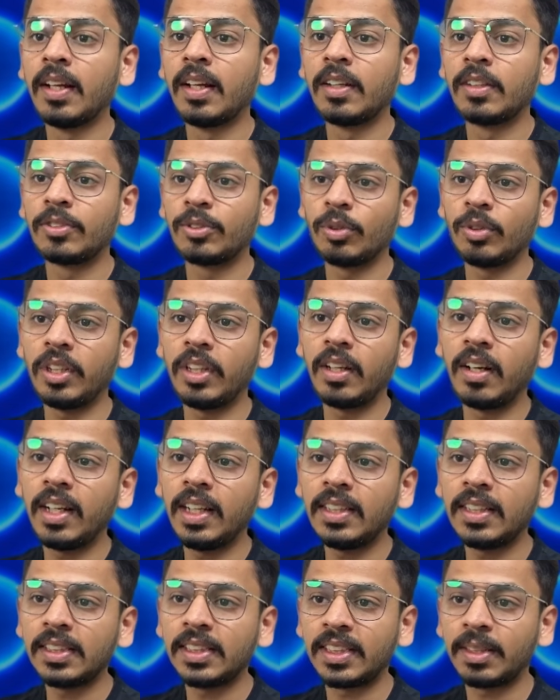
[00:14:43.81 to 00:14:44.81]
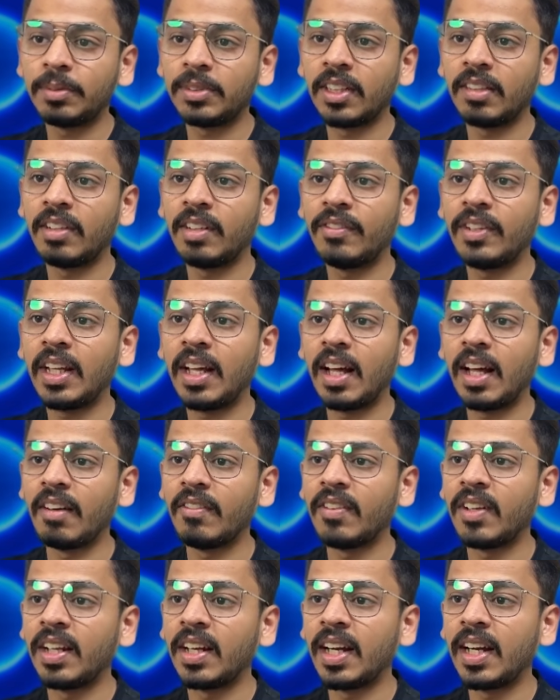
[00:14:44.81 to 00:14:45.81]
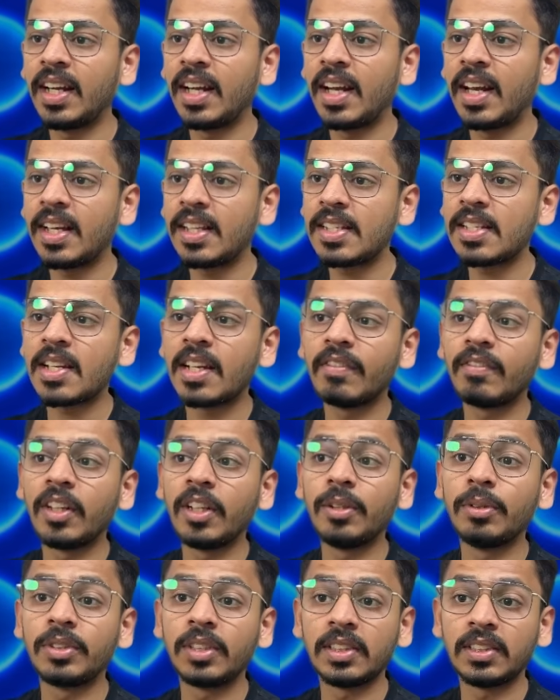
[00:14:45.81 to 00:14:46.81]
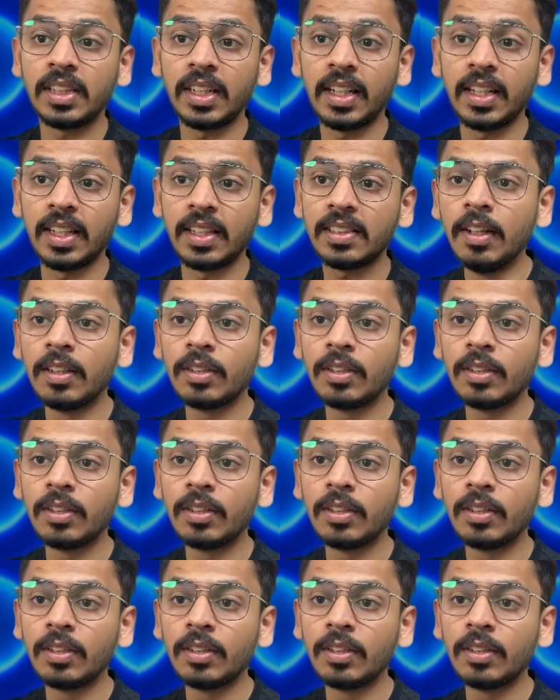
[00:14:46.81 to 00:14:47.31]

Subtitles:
So here in the step 7 we have run test if the user said yes.